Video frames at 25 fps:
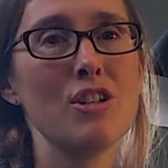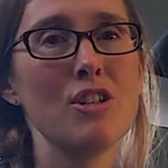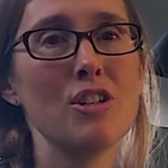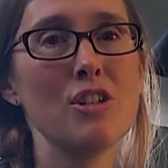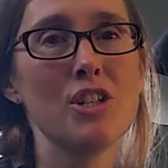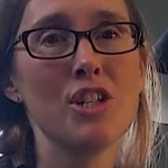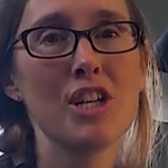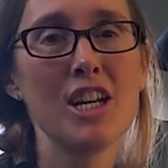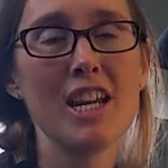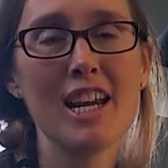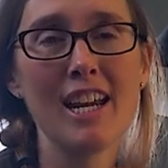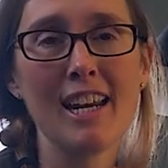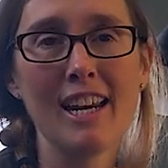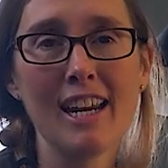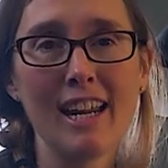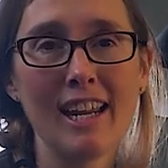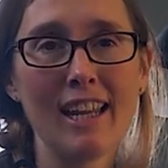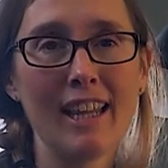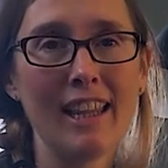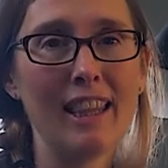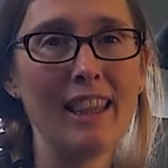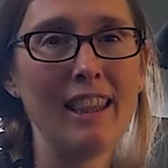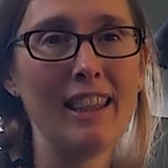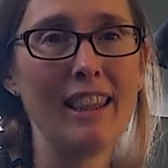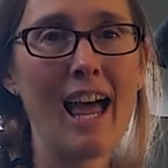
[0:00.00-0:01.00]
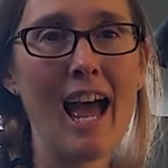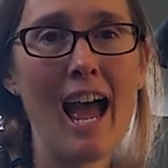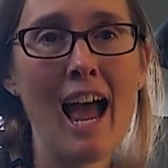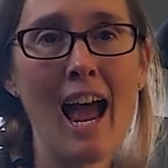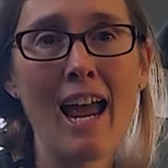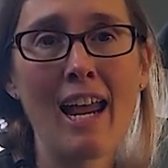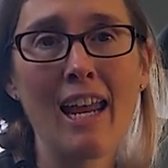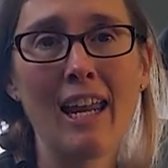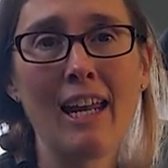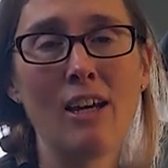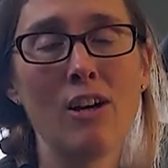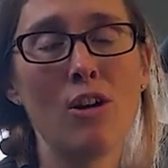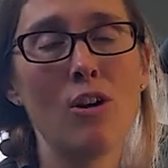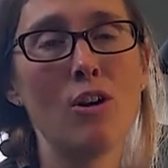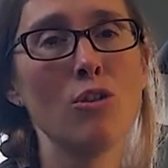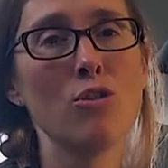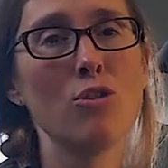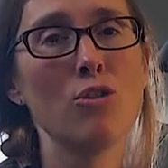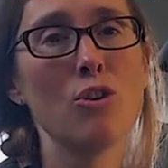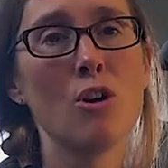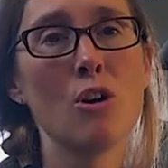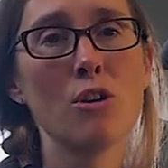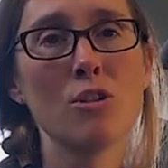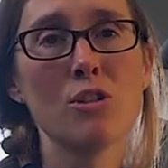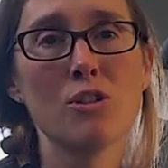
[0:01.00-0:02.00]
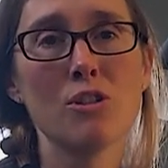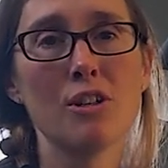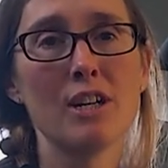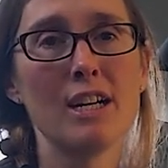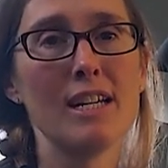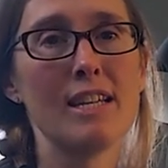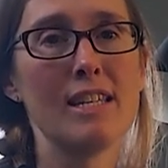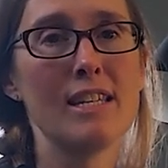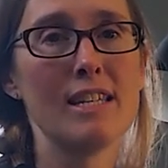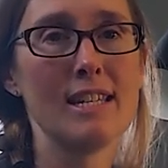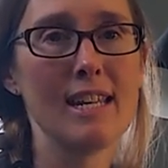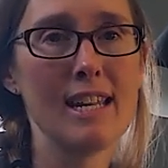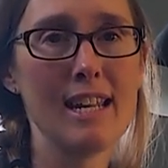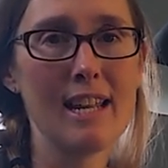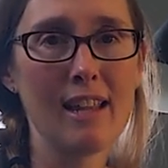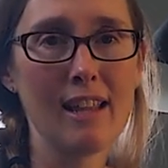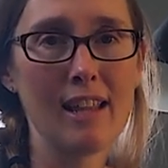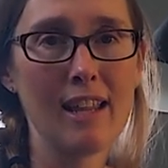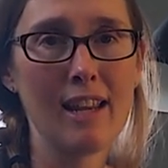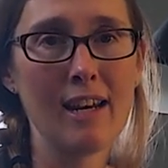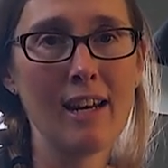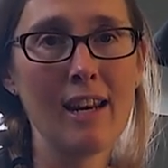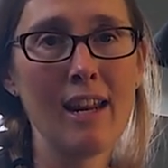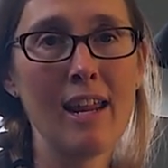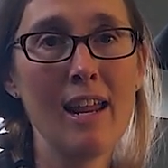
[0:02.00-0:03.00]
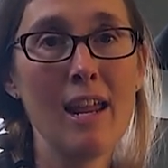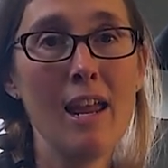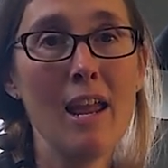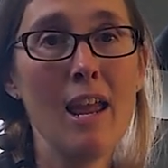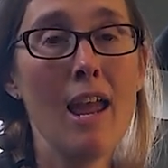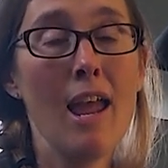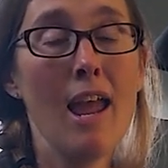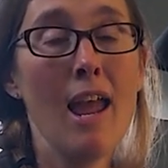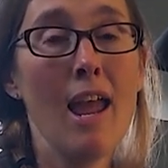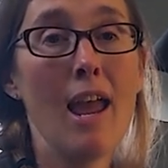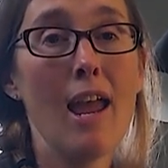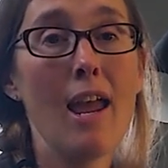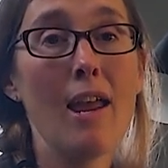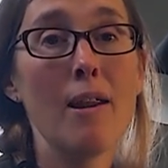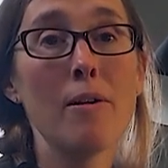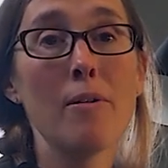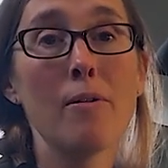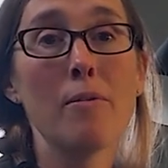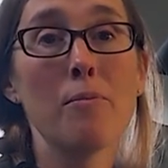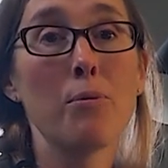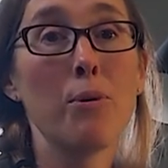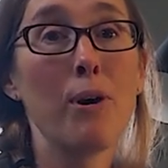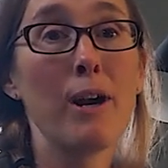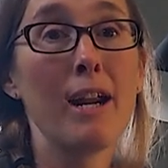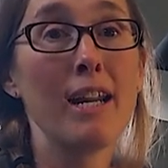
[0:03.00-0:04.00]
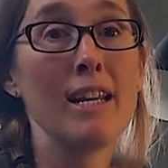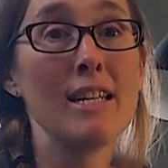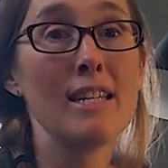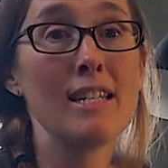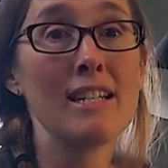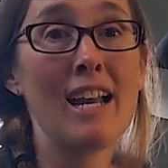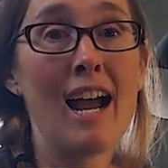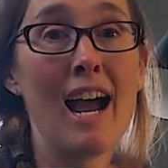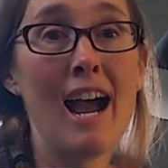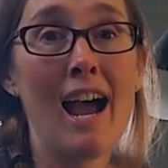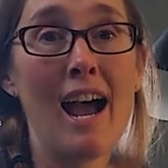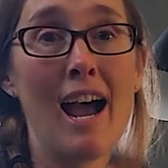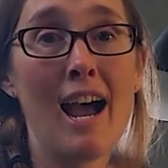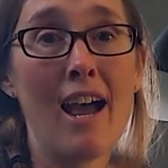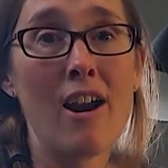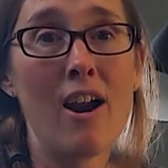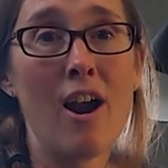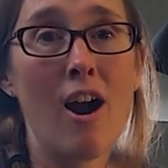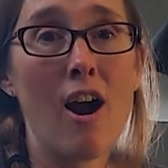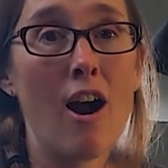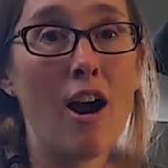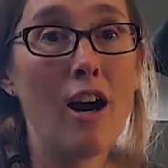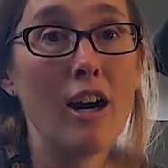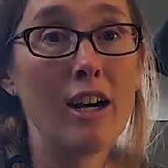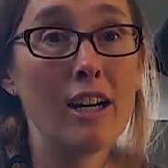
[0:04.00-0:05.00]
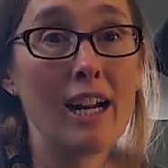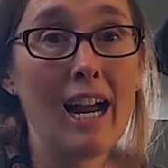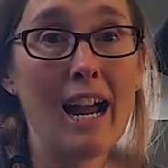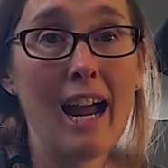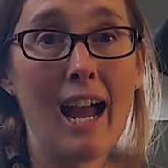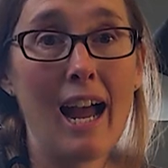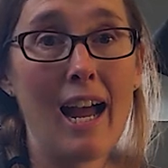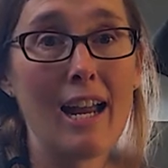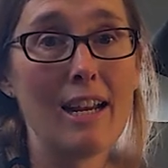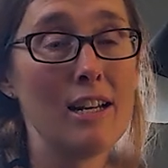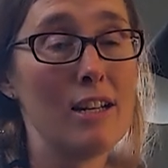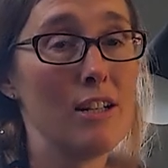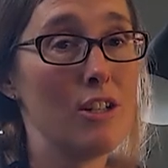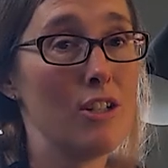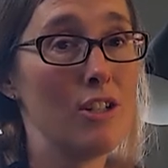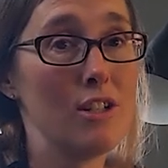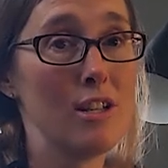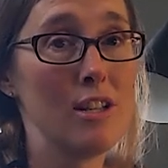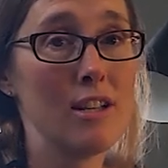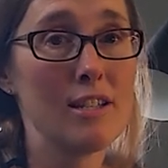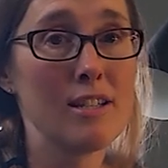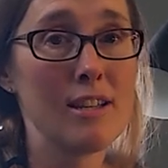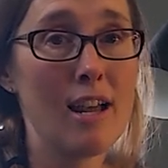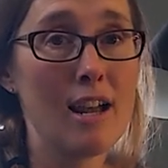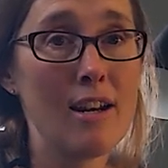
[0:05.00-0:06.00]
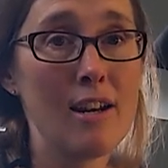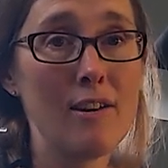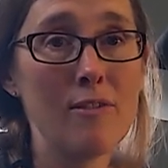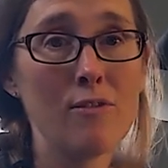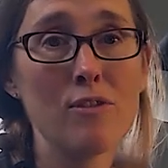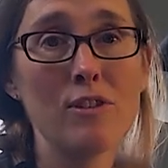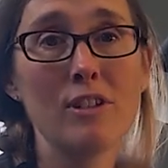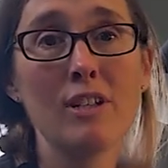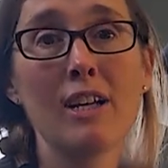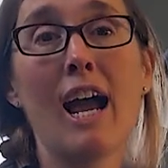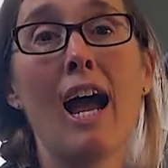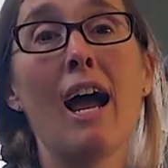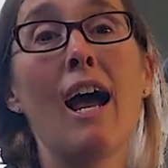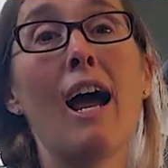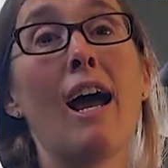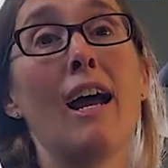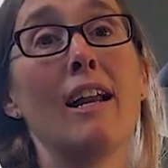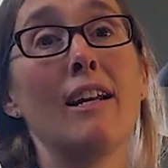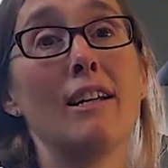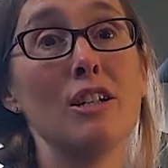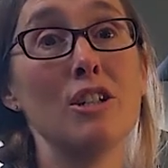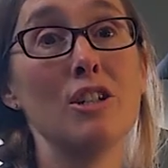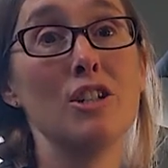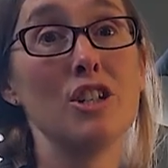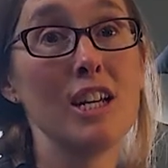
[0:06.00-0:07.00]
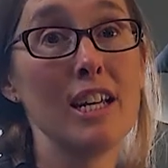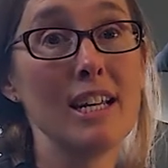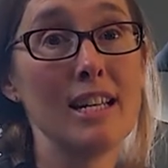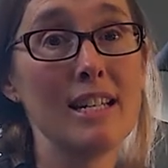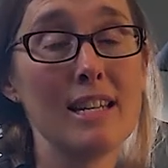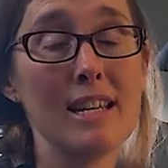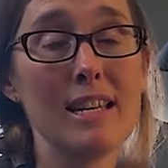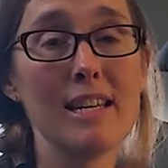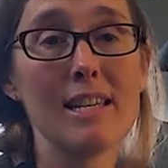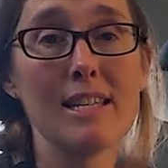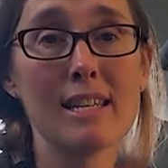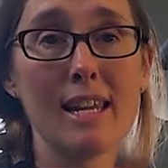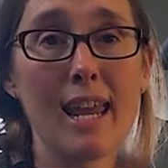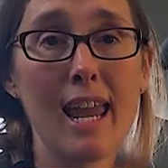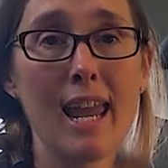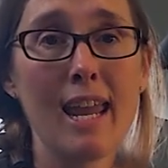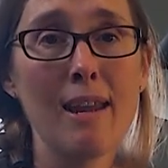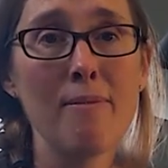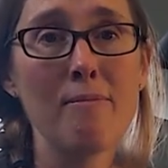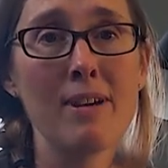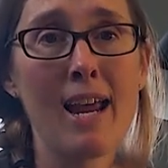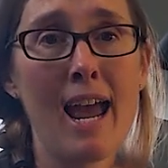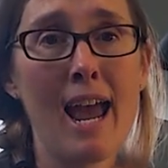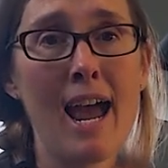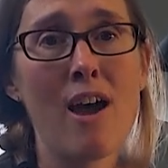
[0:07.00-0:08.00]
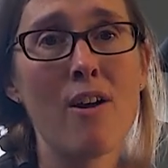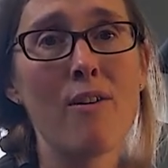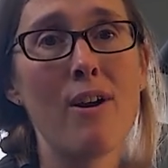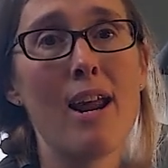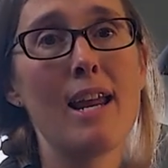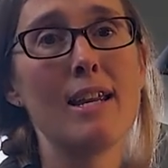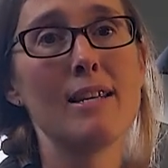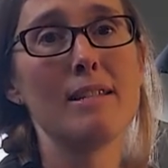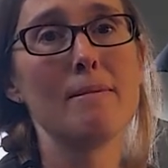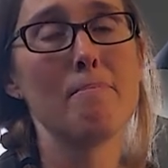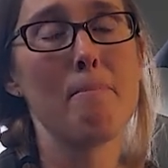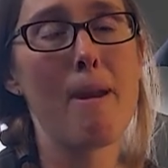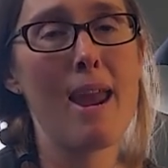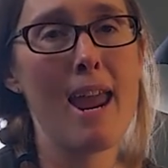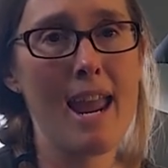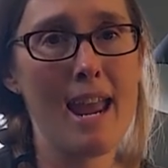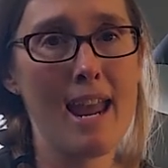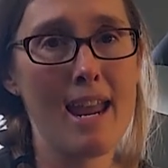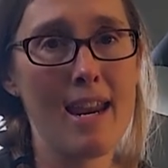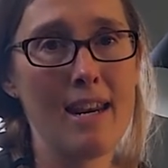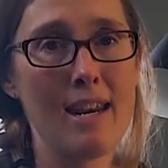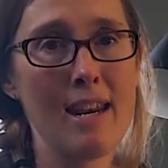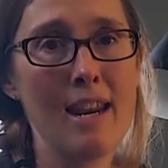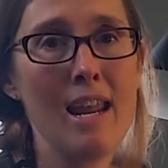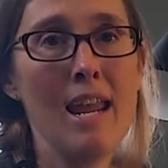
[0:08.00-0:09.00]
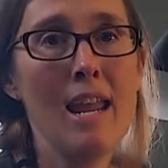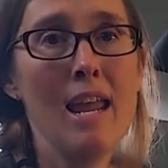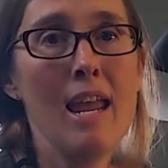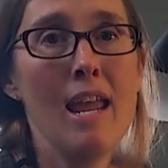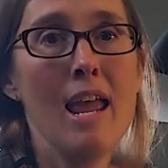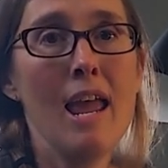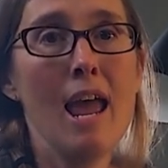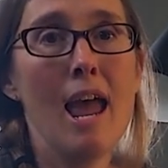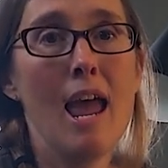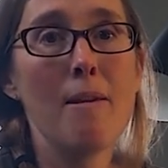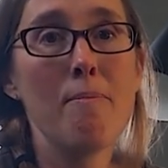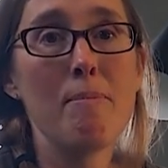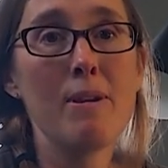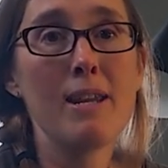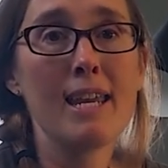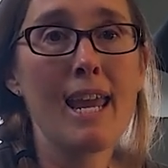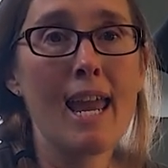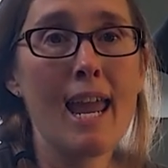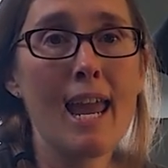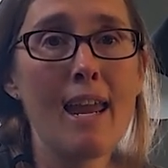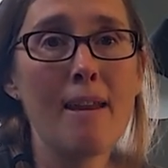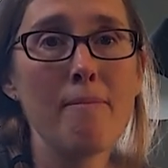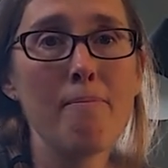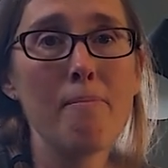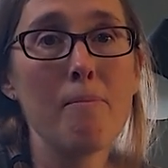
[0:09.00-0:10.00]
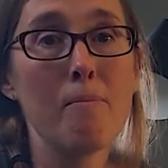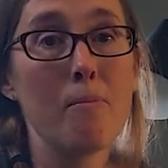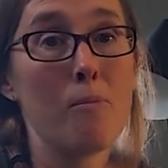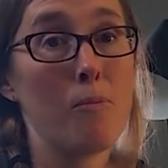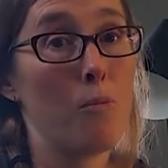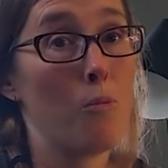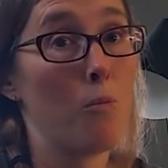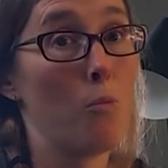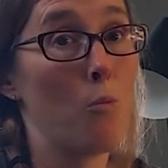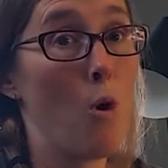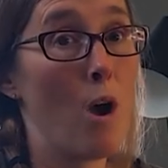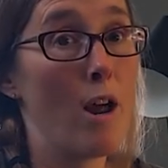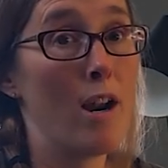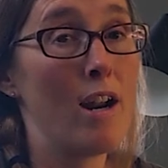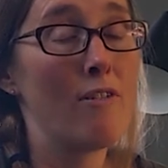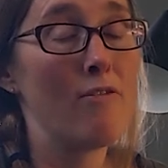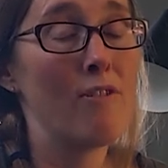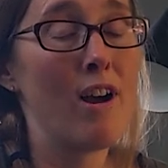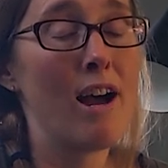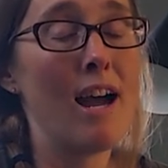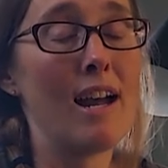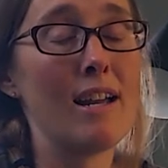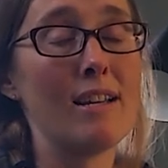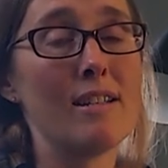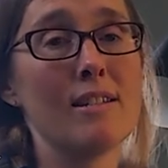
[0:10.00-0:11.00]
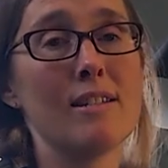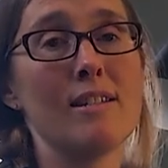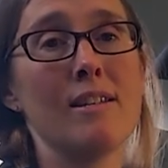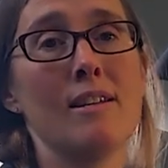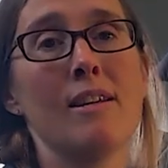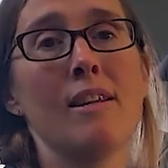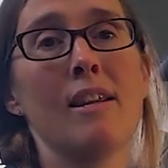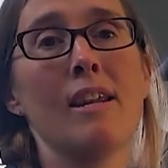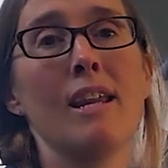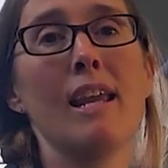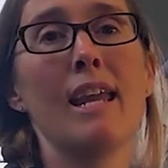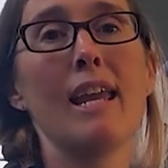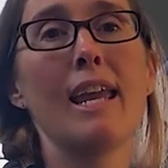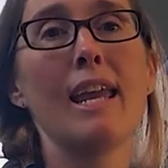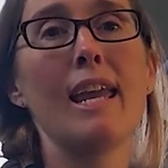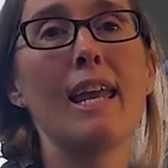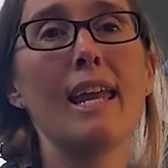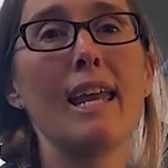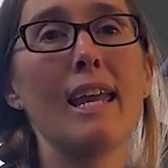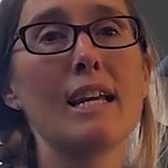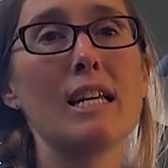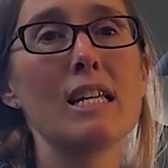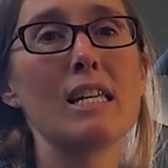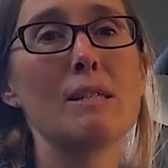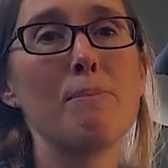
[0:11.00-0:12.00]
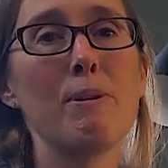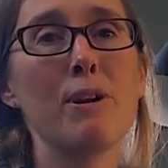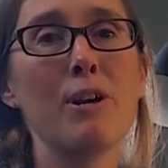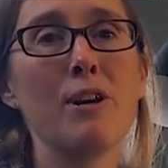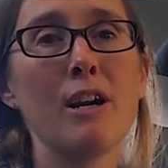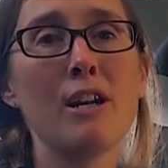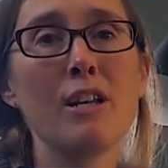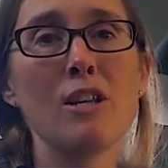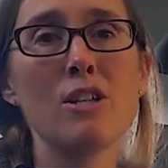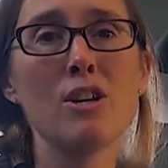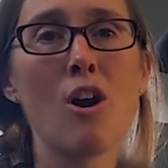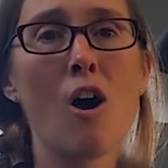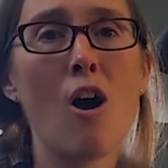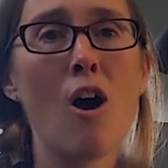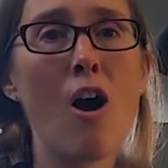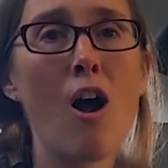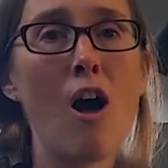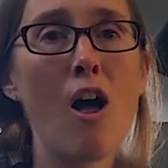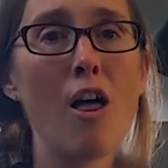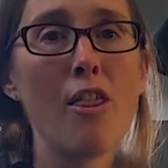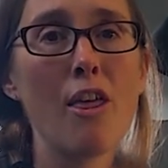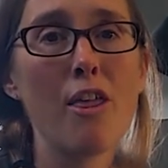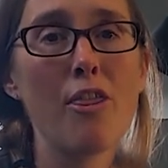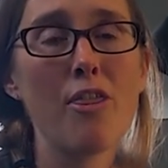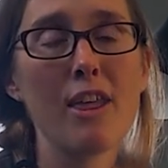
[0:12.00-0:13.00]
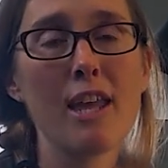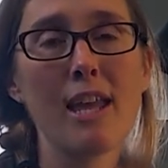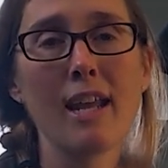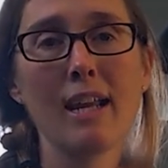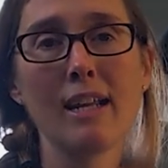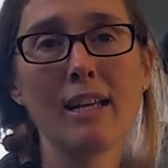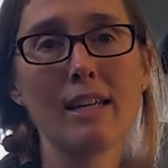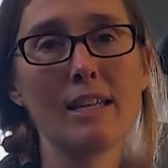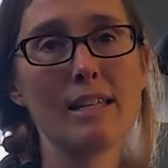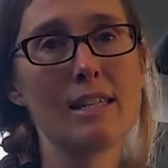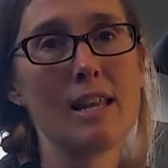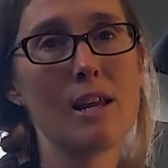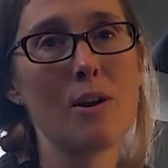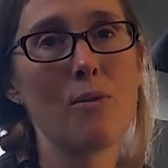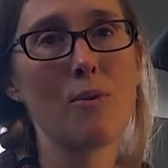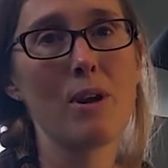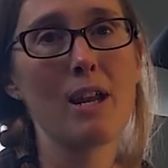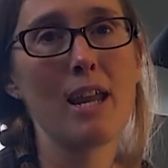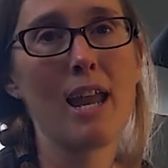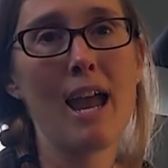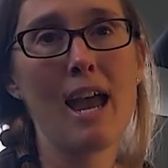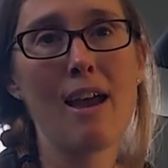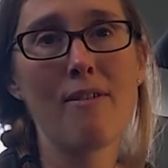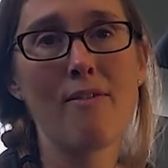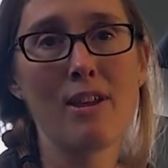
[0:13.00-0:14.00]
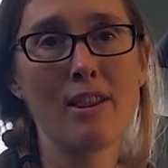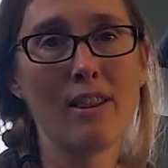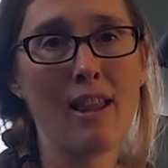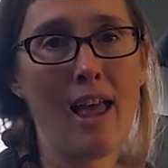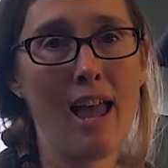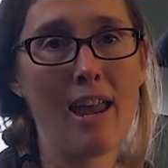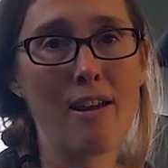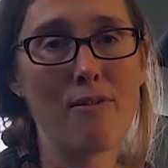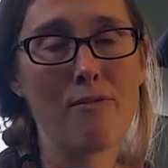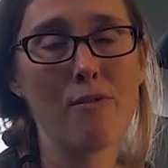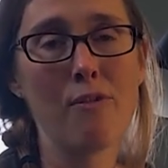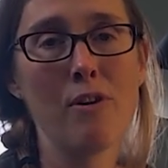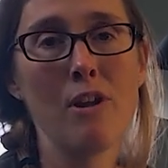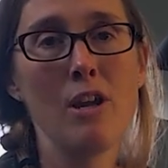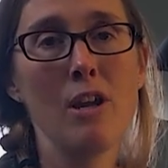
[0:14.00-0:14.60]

cheating, lying, adultery, stealing. And praise God, our God, the Son of God, Jesus, came down as man and became one of us. He experienced all the things that we have in life: